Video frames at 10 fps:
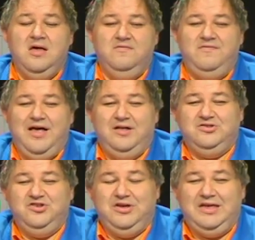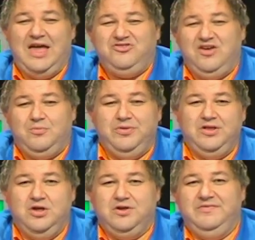Val, do you catch up with
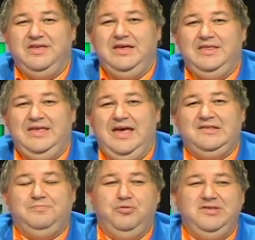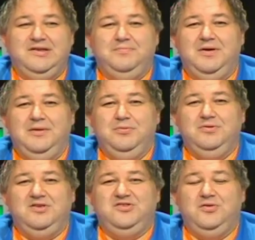a lot of the ex-prisoner people?
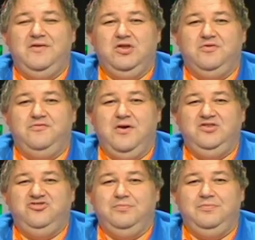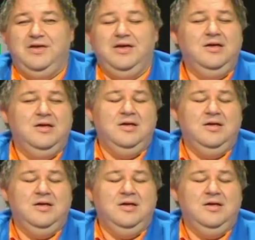Do you still have a lot of friendship there?